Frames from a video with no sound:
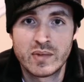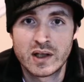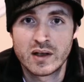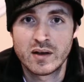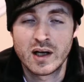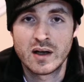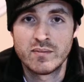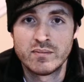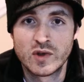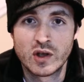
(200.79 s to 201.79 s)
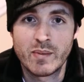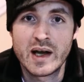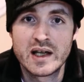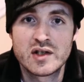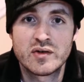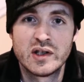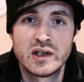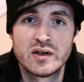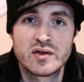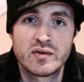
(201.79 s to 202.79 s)
but my history in the
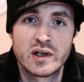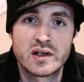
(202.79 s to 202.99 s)
industry